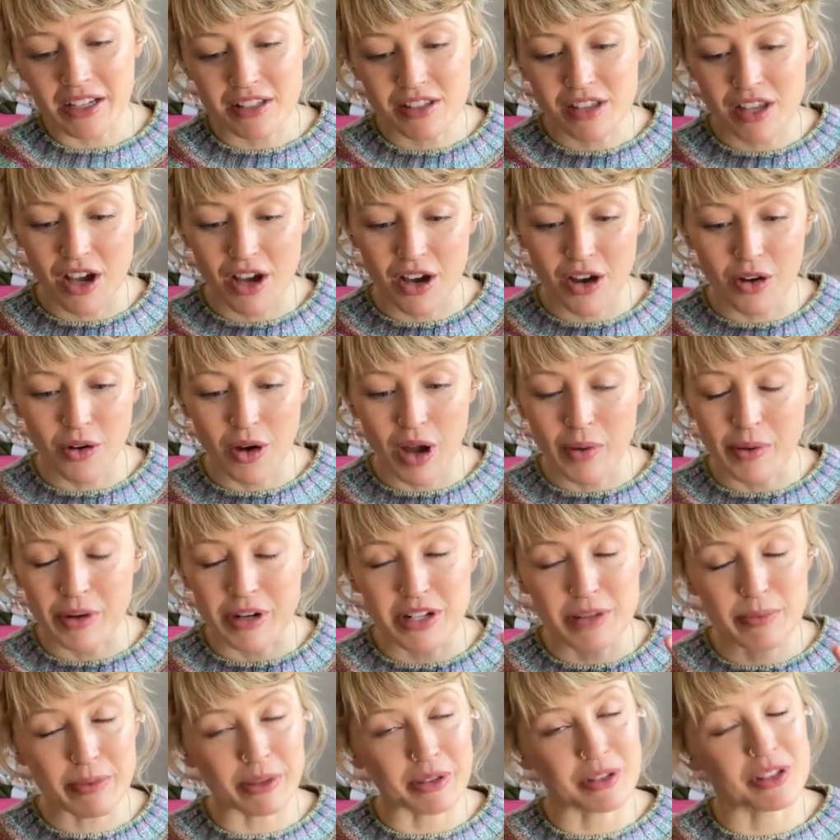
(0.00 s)
So I wanted
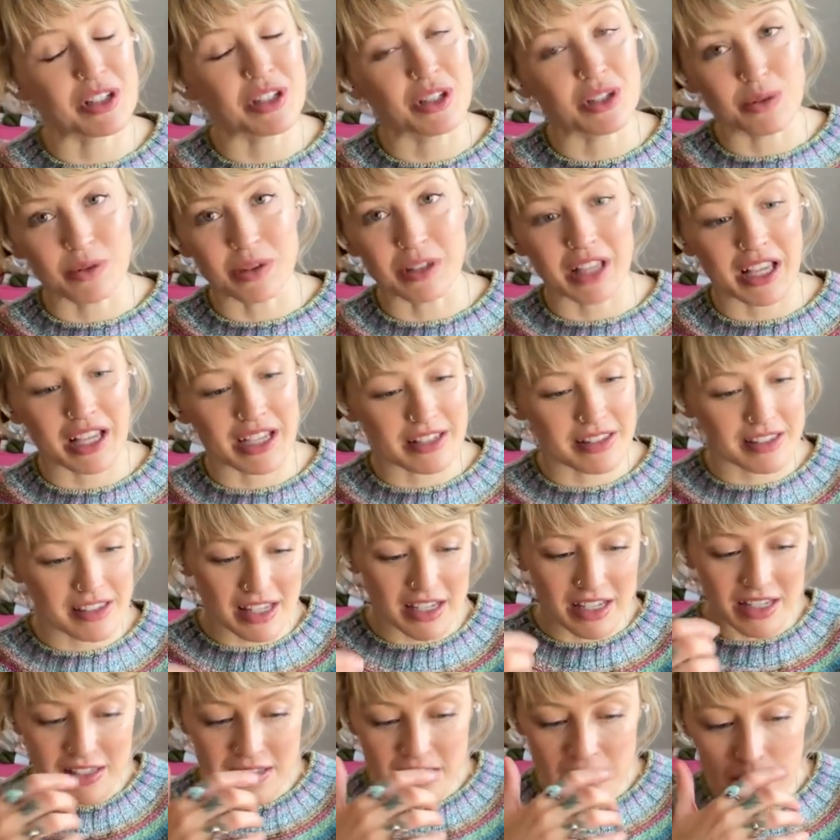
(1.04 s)
to be able to utilize
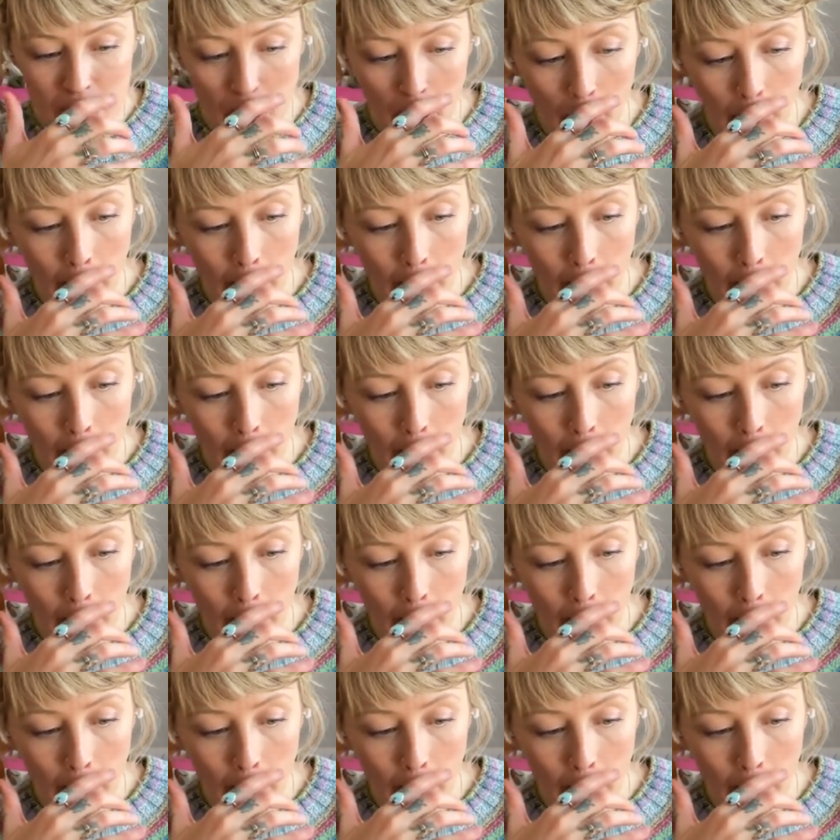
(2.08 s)
this.